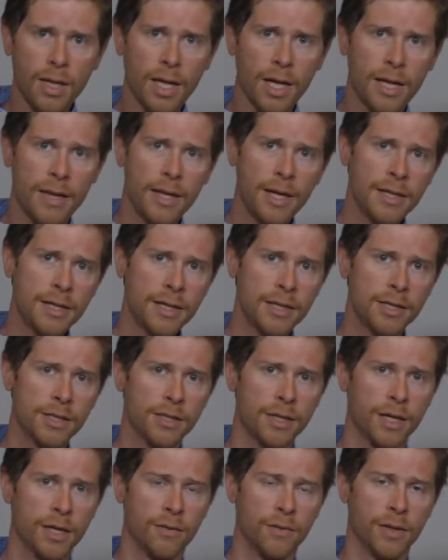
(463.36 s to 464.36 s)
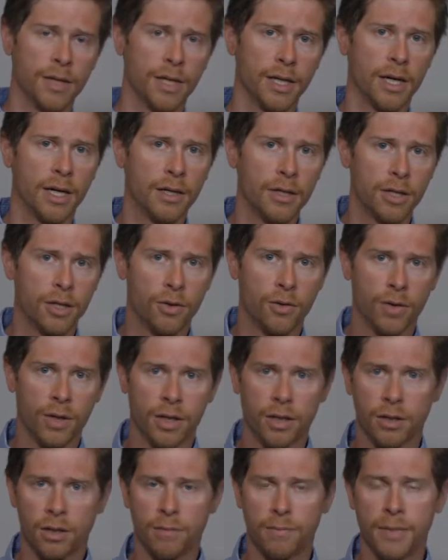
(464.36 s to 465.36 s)
And that touches on a really other
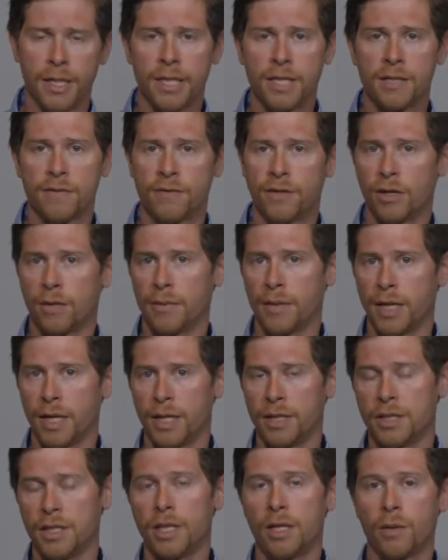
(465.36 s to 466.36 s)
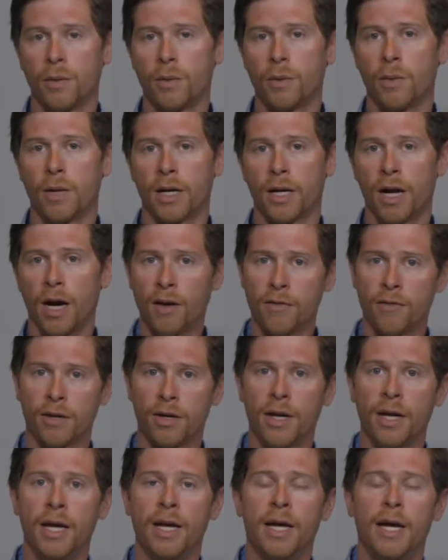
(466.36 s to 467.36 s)
critical piece of terminology that we want to
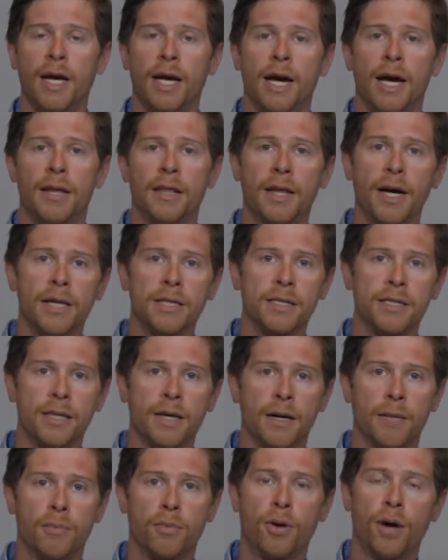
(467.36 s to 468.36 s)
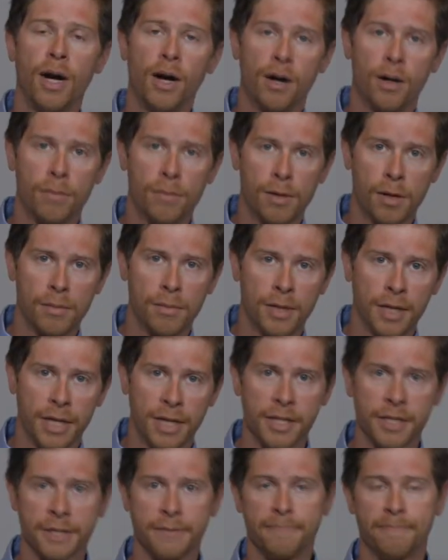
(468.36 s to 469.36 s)
cover, and that's prior
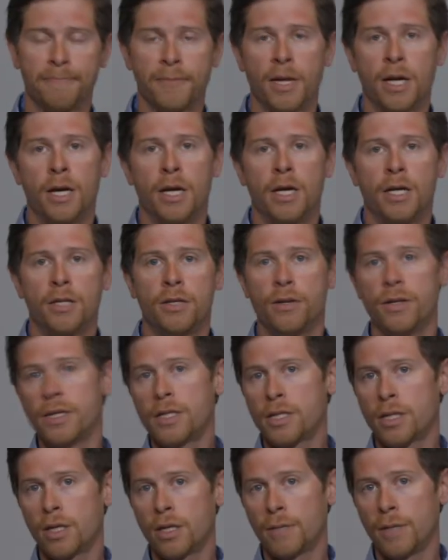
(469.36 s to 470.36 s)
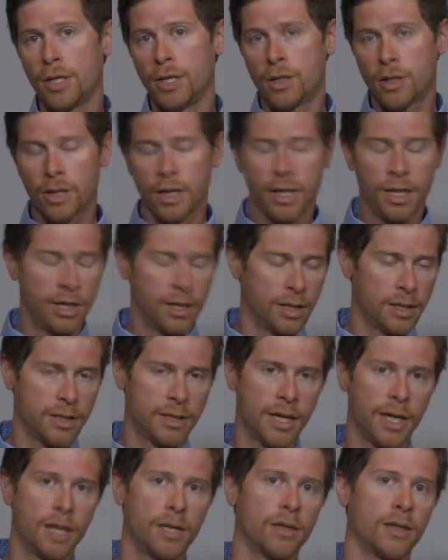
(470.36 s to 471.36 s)
appropriation. So this term you're going to hear an
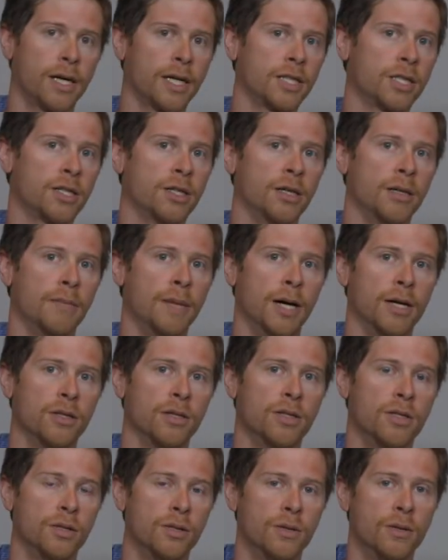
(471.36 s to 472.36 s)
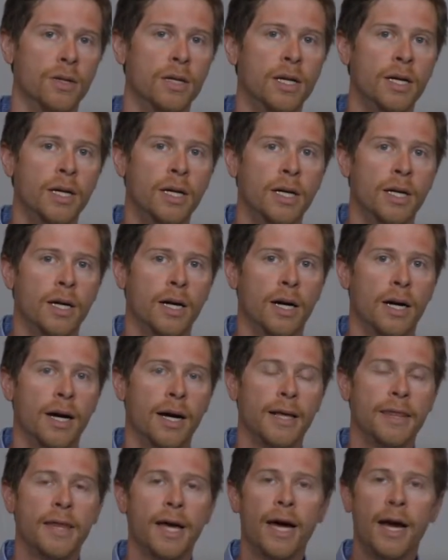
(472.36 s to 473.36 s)
entire lecture about soon,
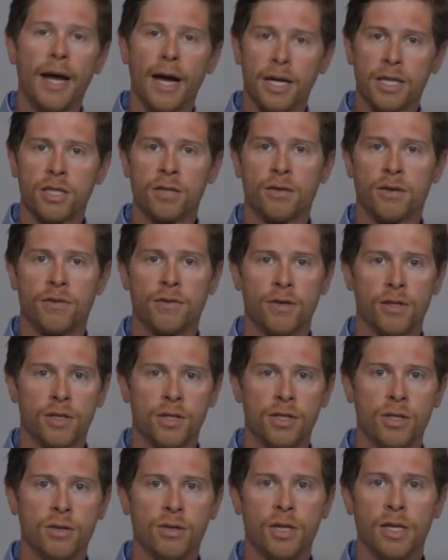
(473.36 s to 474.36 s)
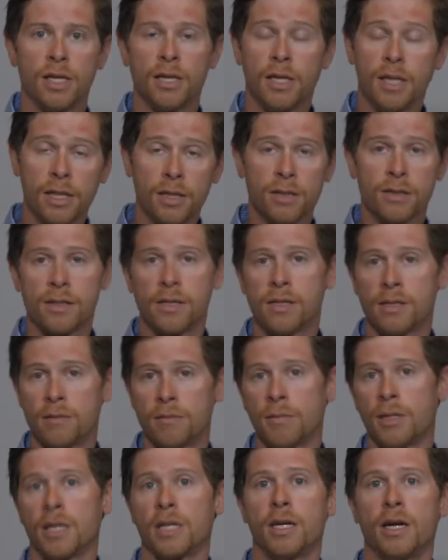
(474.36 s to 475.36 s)
and that actually refers to the legal
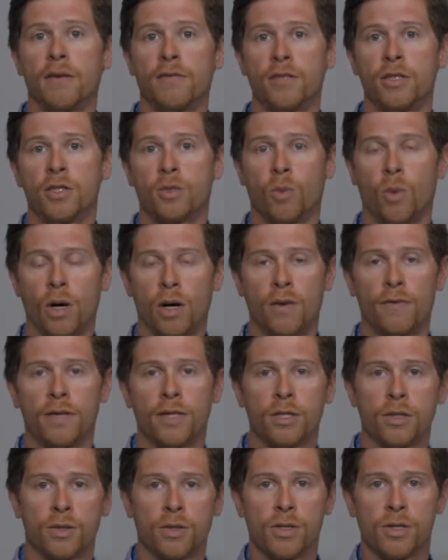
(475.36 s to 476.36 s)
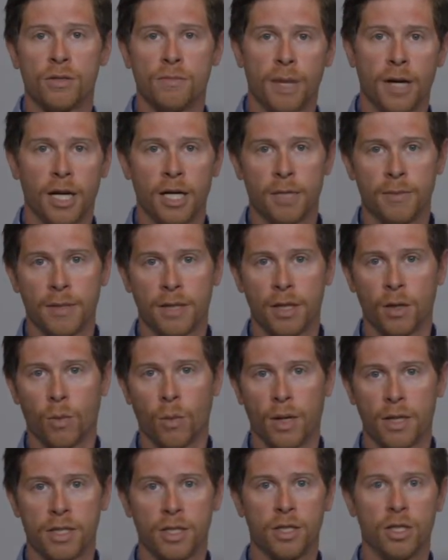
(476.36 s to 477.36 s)
system that governs water resources management in the
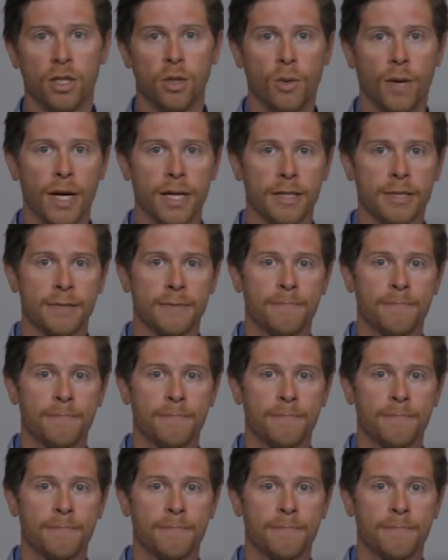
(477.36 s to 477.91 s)
Western US.